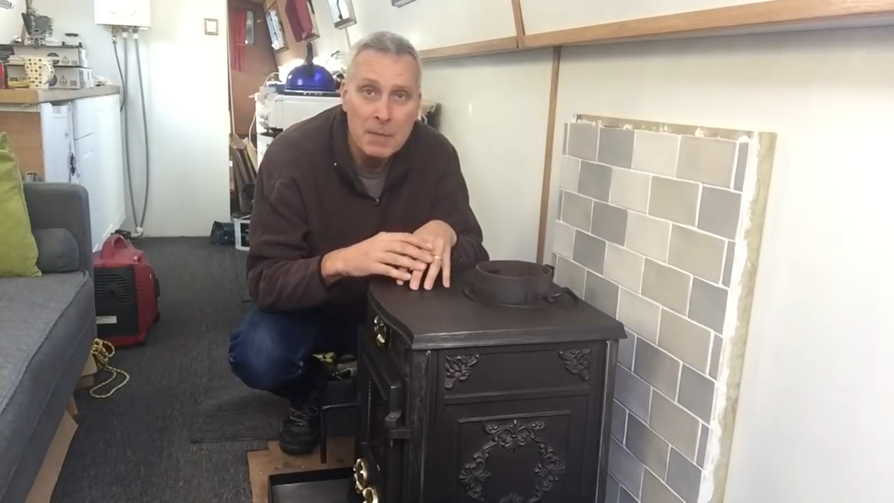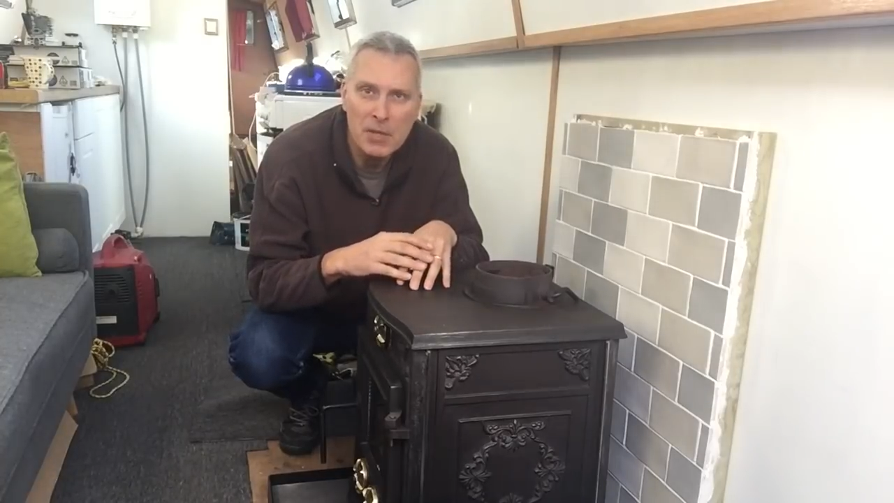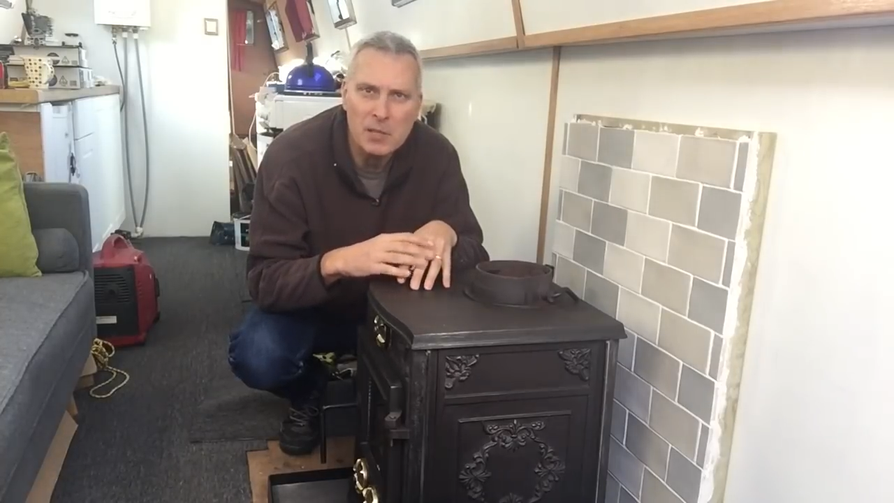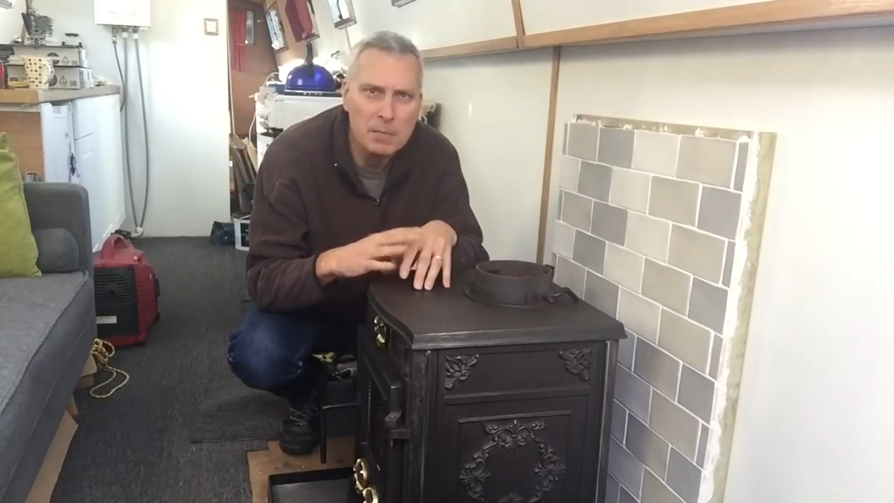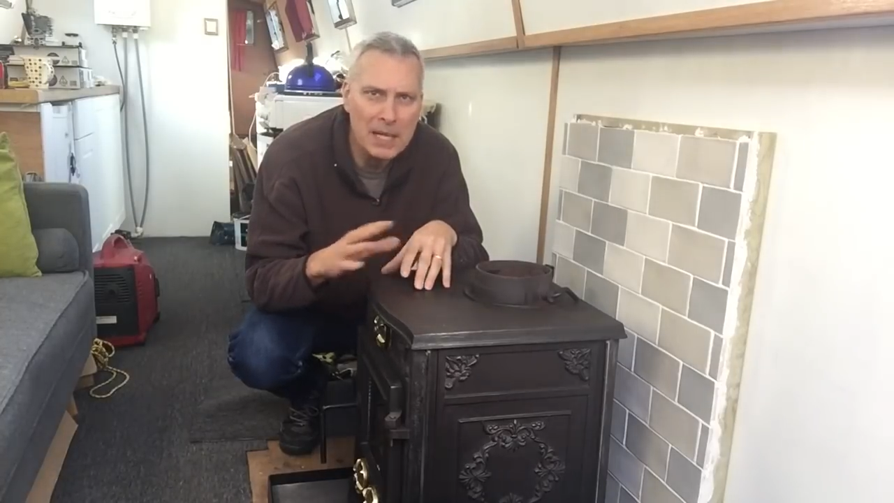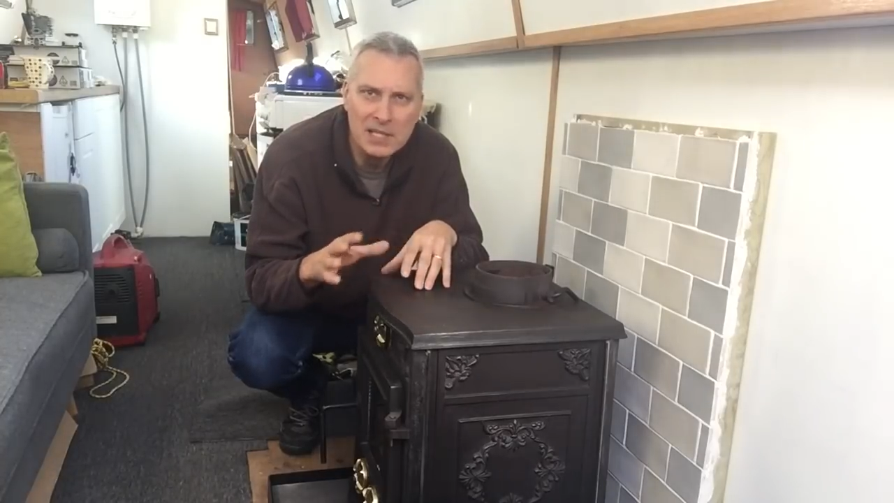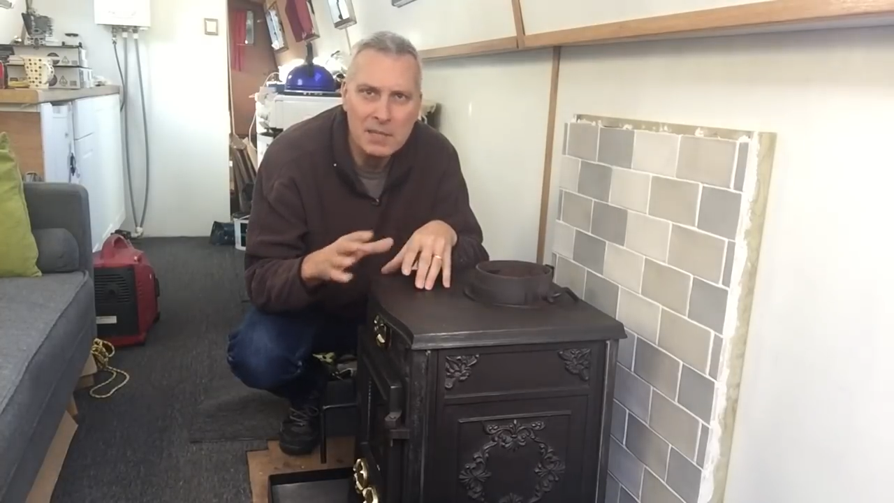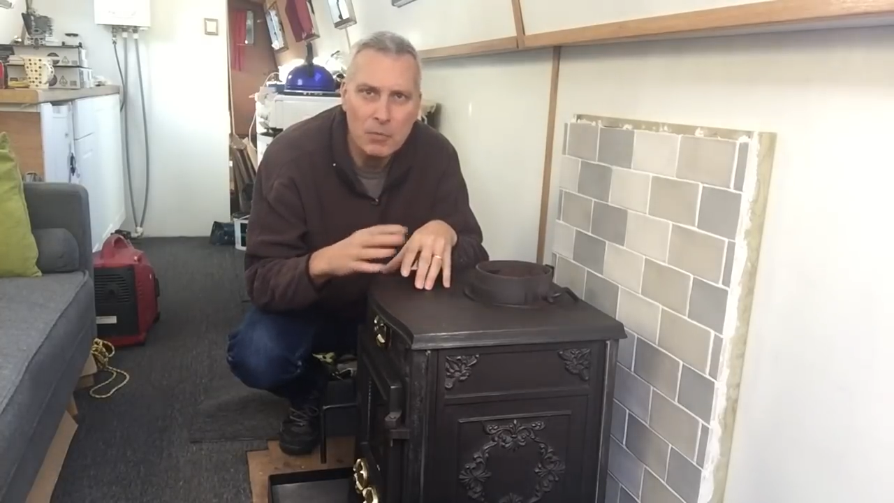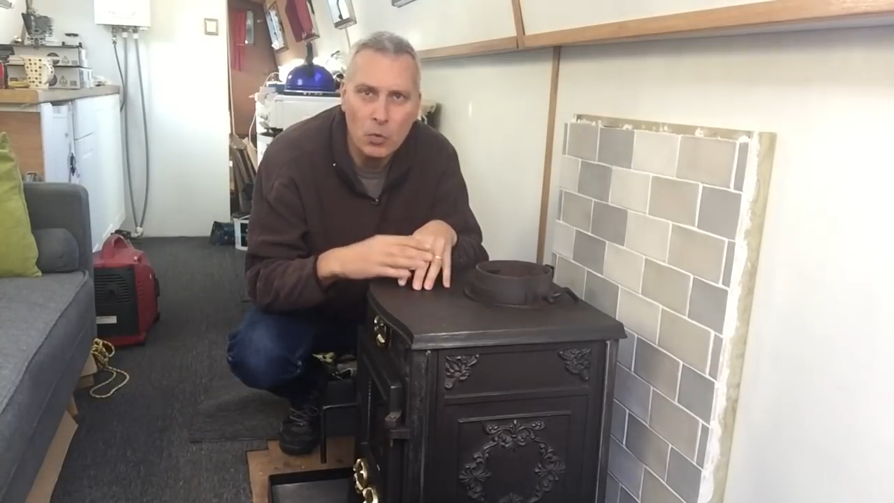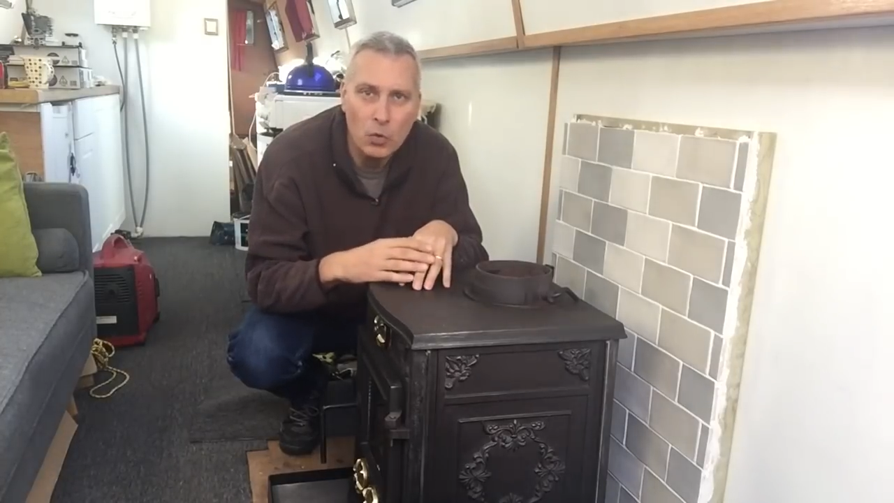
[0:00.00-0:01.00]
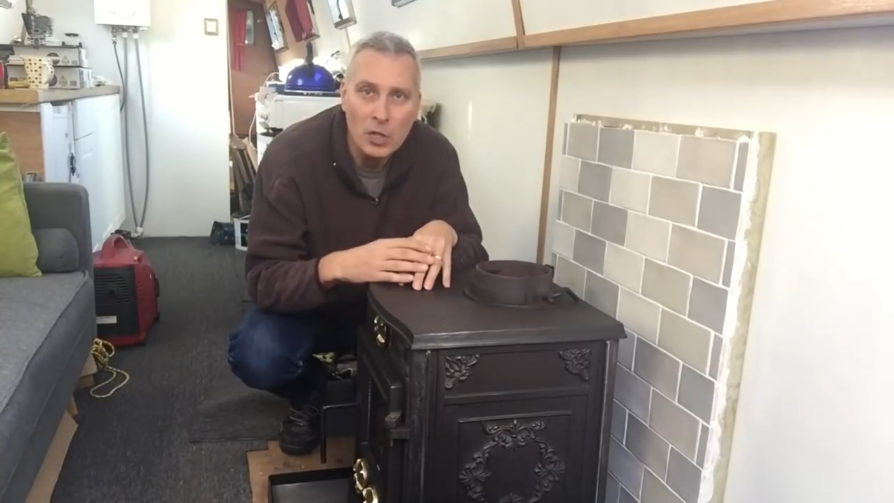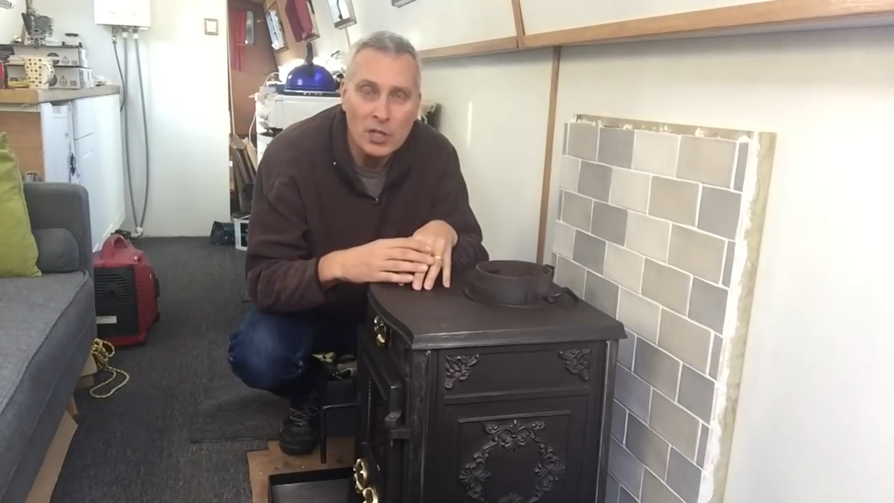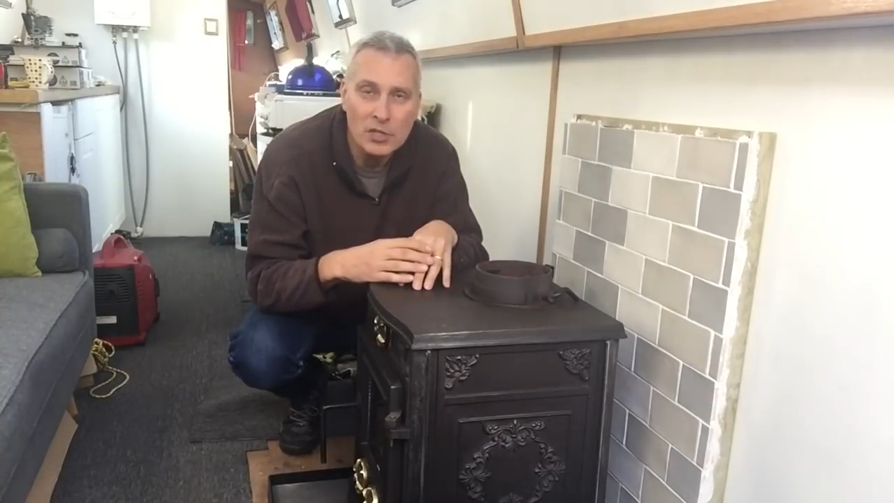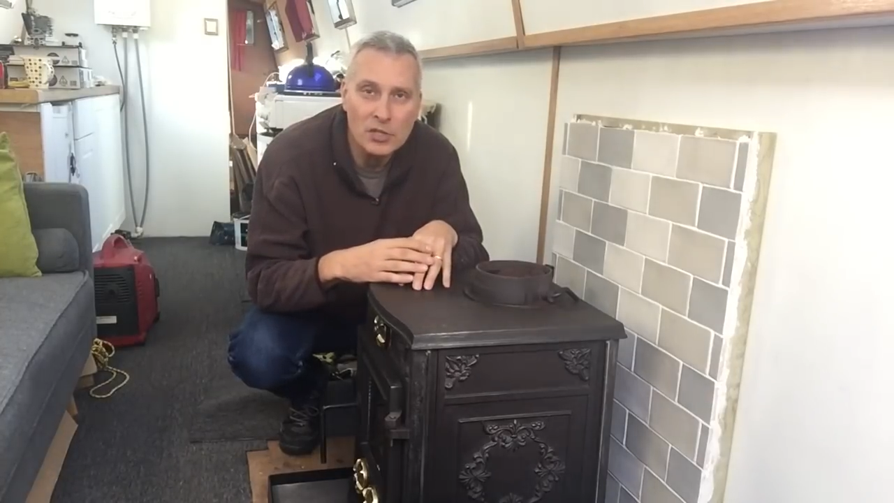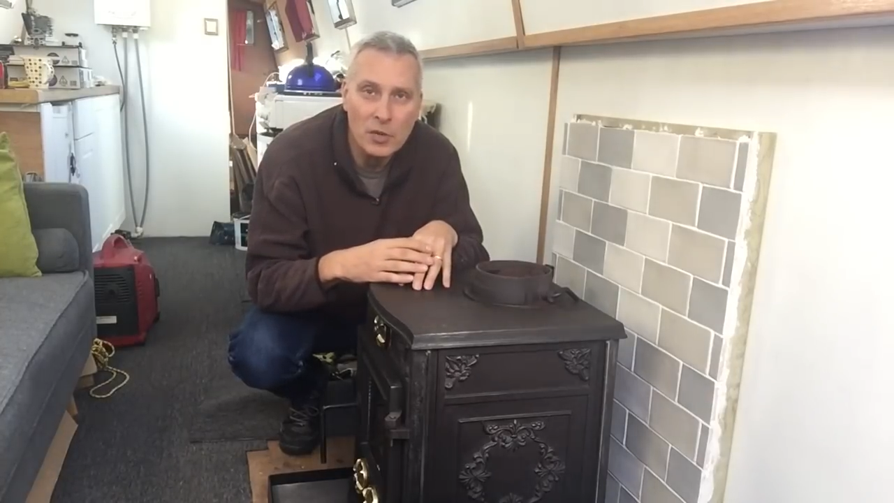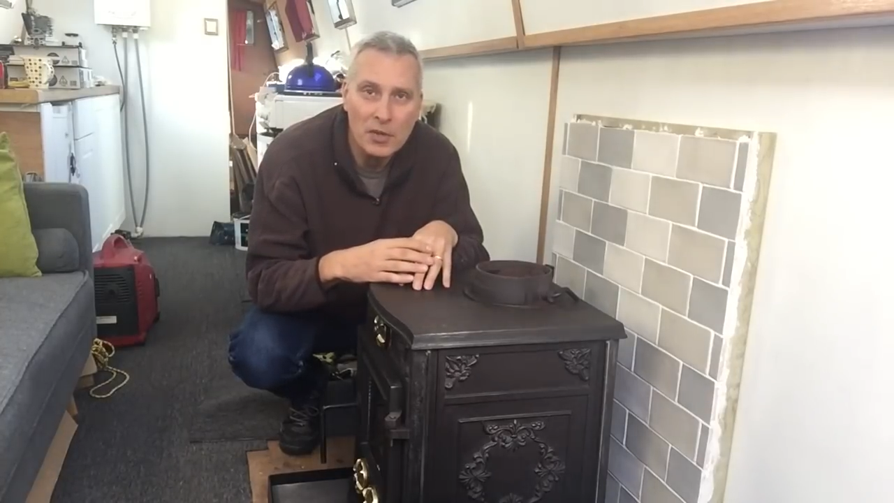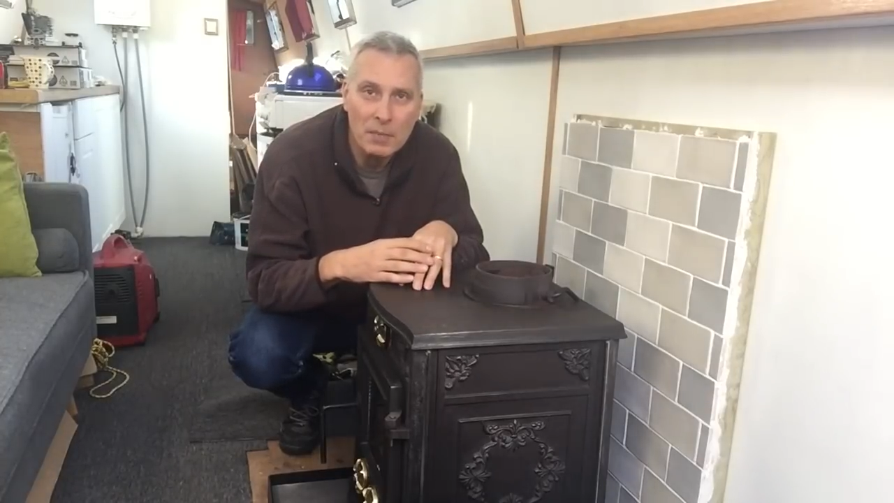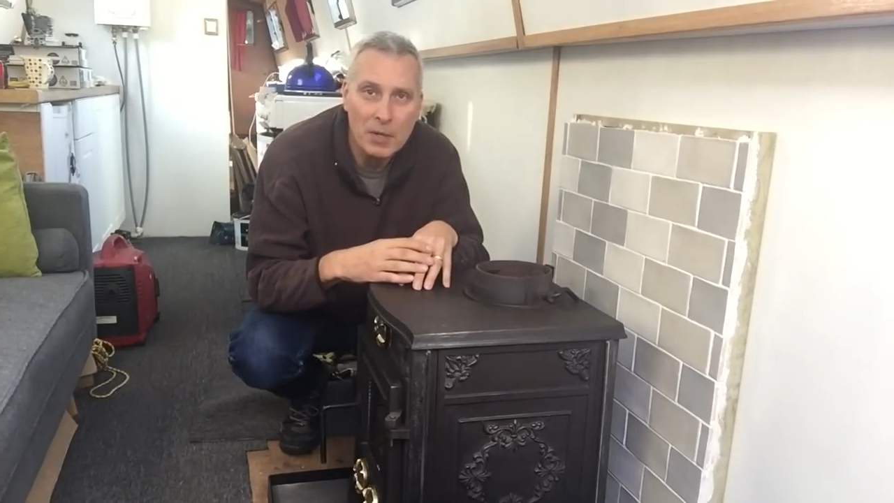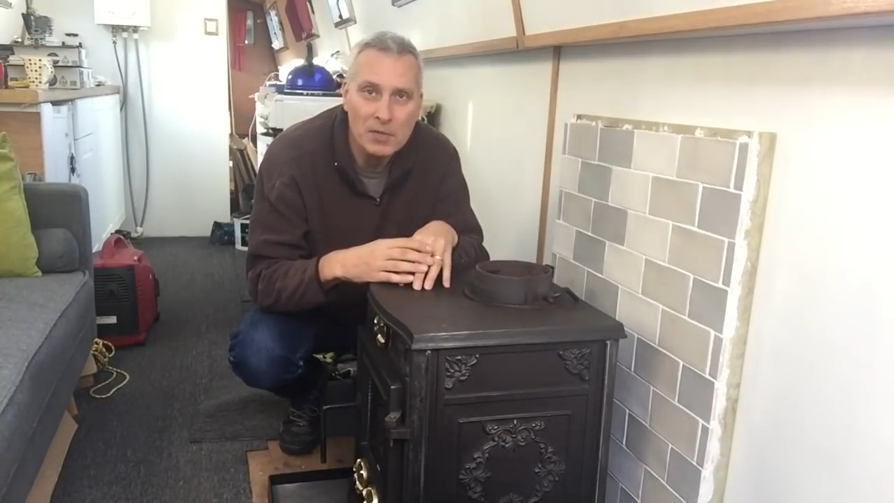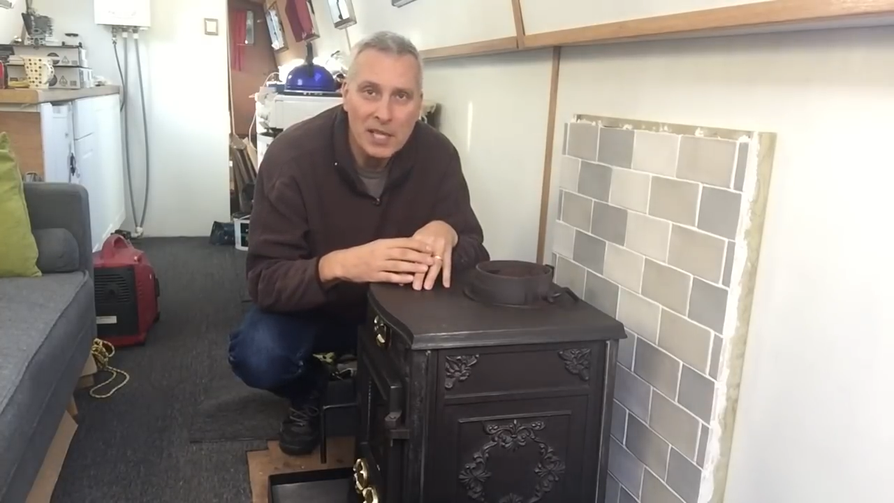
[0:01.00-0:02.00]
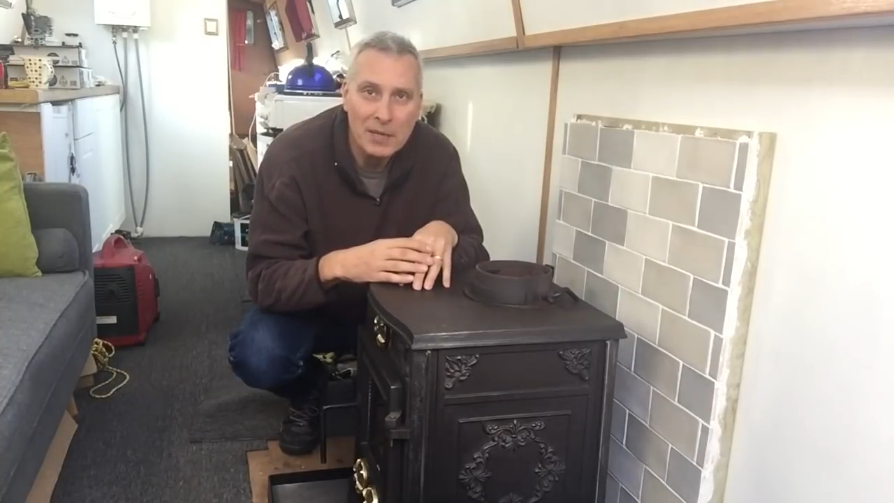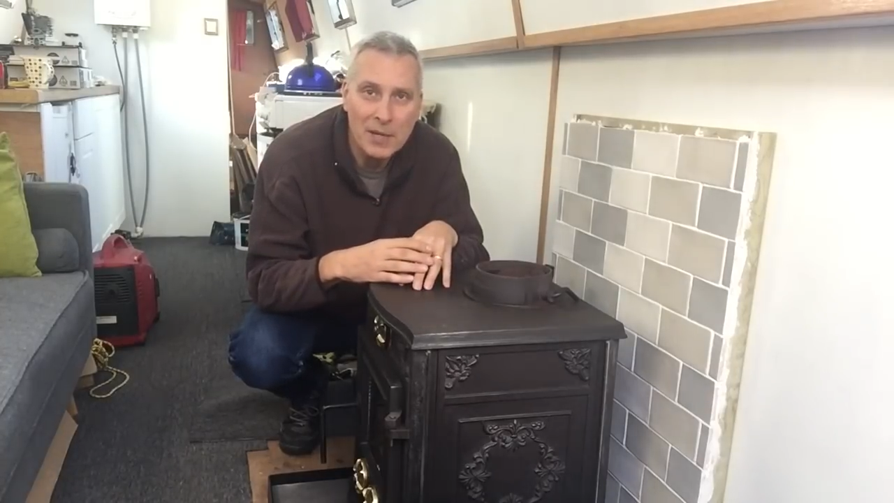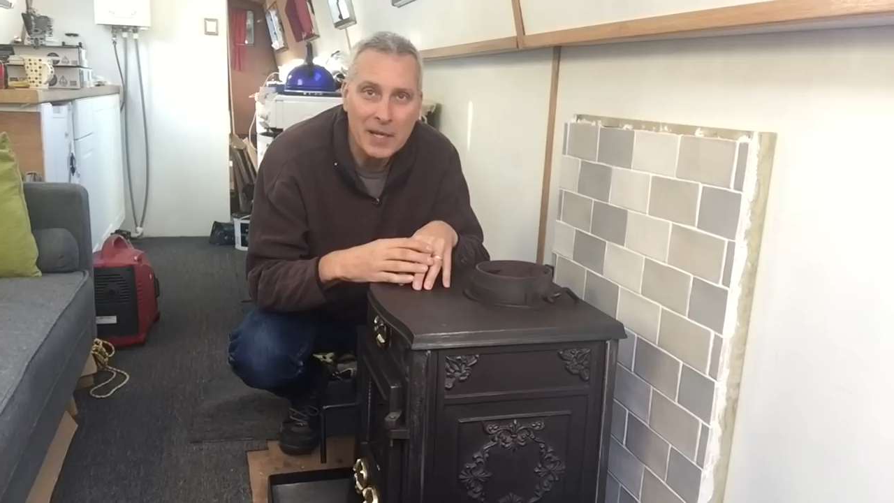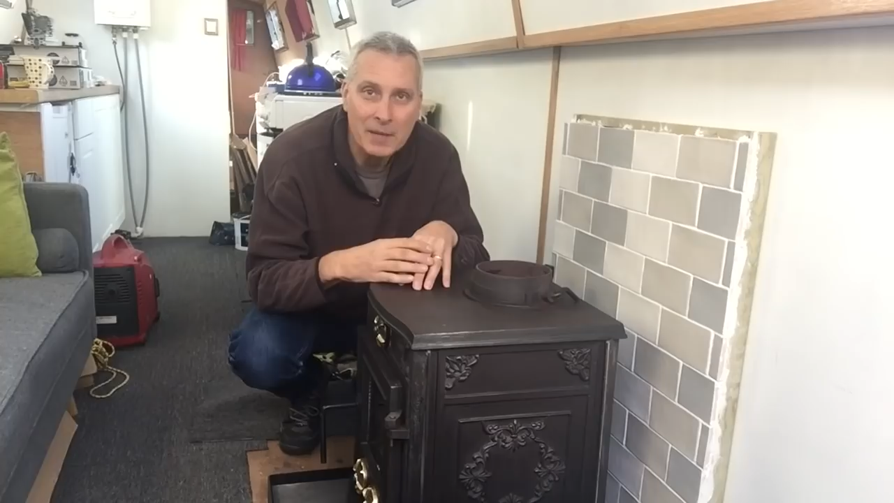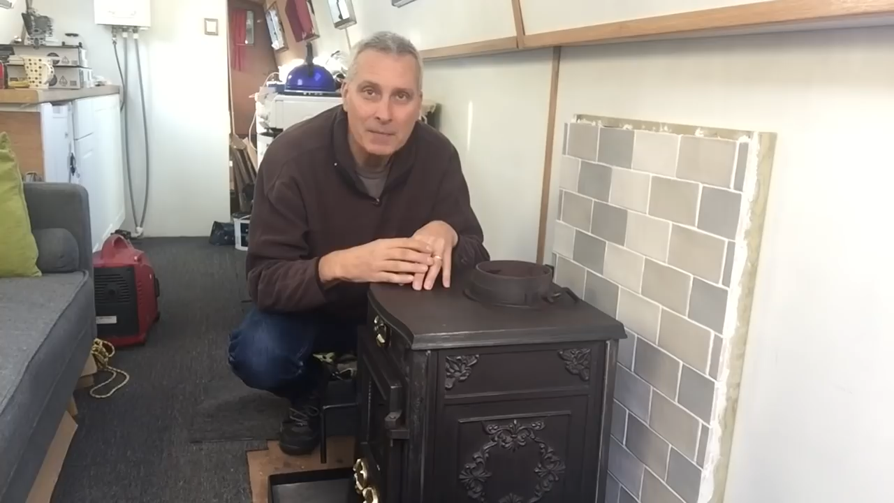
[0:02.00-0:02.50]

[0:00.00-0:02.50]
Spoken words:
But there's plenty more to do on the boat anyway.